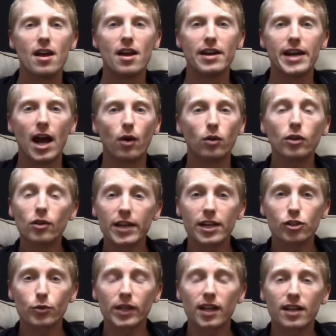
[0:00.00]
Now, a little
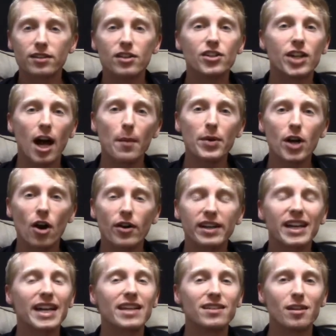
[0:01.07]
history lesson Dominaria
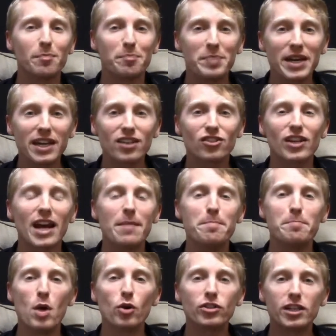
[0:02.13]
is the biggest and
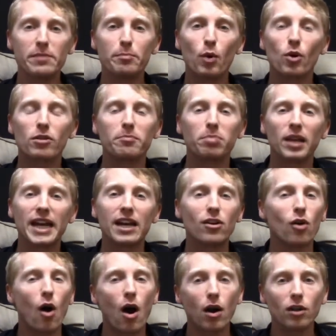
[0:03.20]
most important plane in
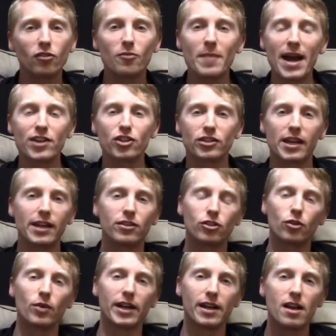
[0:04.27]
all of Magic's
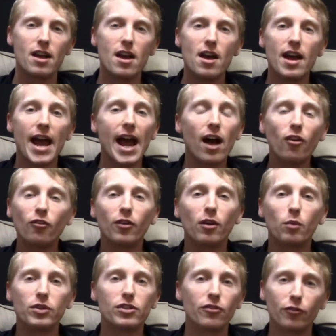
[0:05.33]
history. Alpha
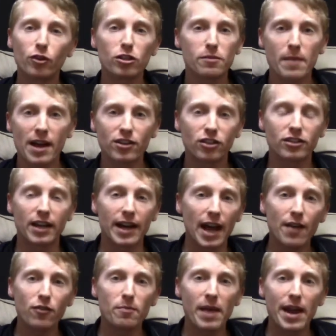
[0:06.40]
was the first Magic set
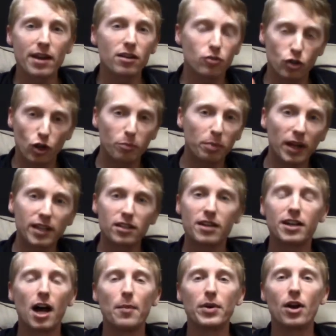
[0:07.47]
ever made, took place on
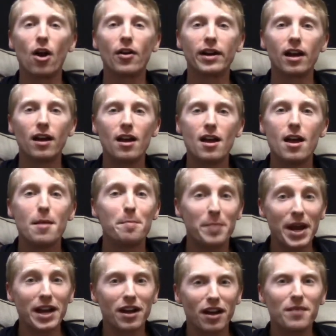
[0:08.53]
Dominaria.
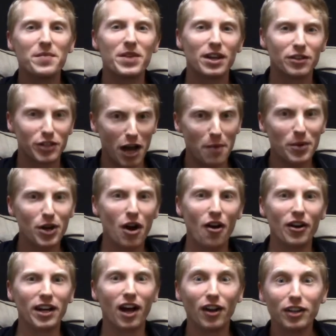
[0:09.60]
Beta,
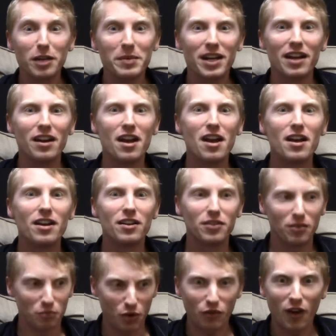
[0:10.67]
Dominaria, Unlimited,
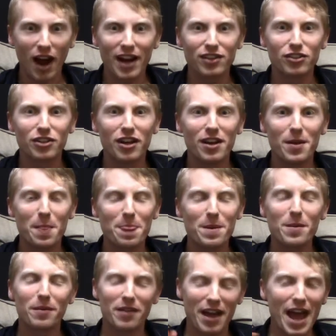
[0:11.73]
revised
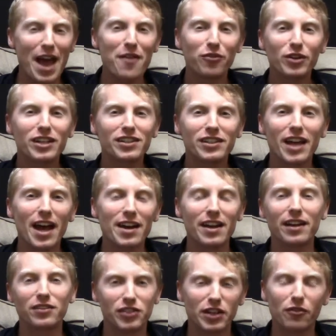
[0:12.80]
Every
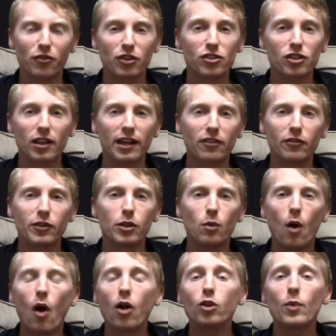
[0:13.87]
set, save for a select few,
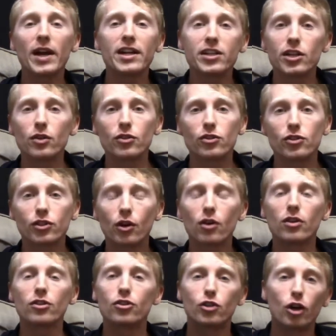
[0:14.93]
all the way until
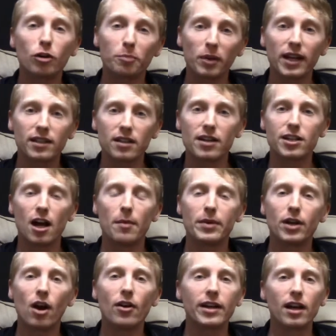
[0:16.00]
Scourge took place on
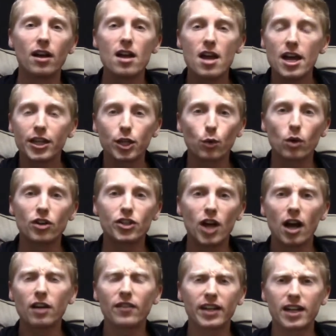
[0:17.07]
Dominaria. There were a
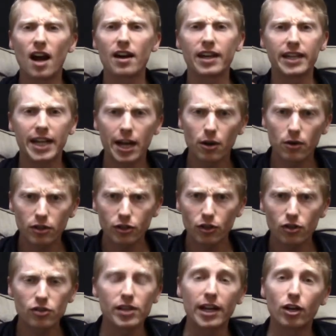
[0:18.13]
ton of iconic
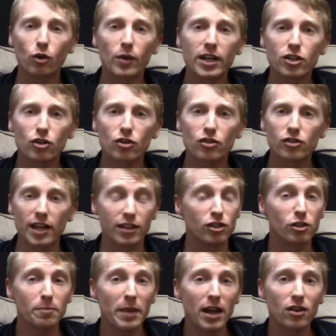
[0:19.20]
characters and creatures and
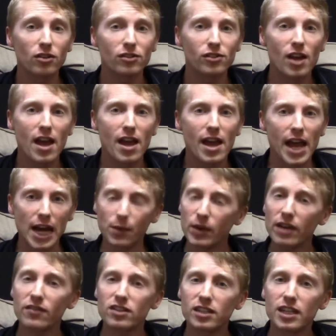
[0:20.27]
spells, and we
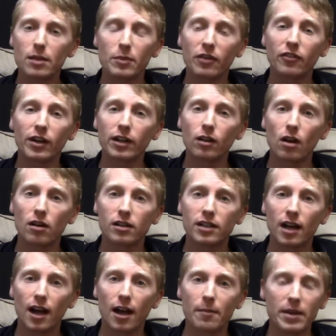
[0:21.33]
haven't seen them in a very long
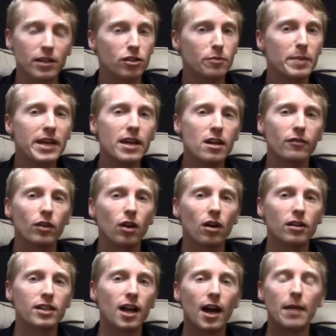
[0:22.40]
time. And speaking of a
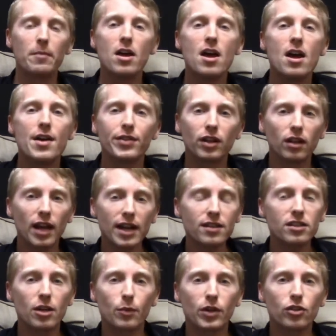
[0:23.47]
long time, the last
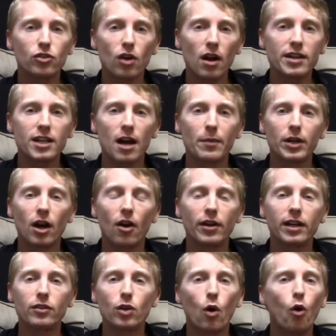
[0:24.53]
that we saw
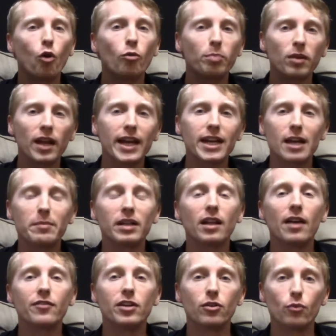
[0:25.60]
Dominaria, the whole plane had been
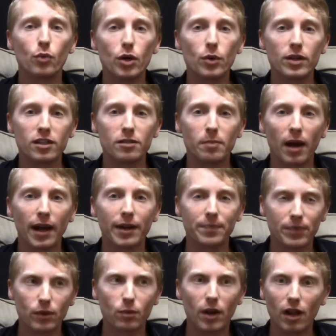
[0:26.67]
left in ruins by,
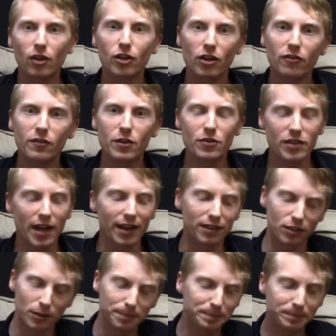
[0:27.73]
well, a good few
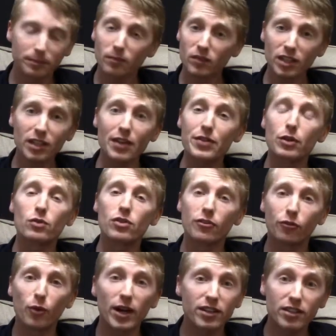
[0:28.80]
things. There was the
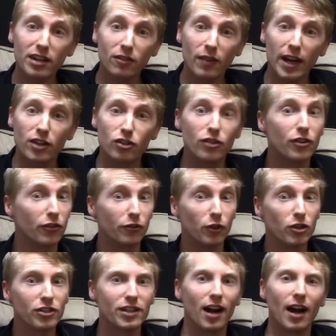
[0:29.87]
Phyrexian invasion the
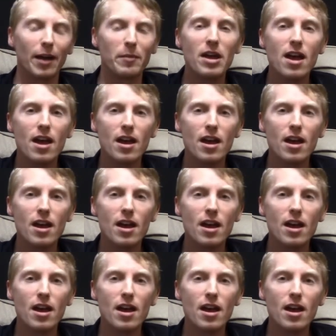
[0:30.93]
first time.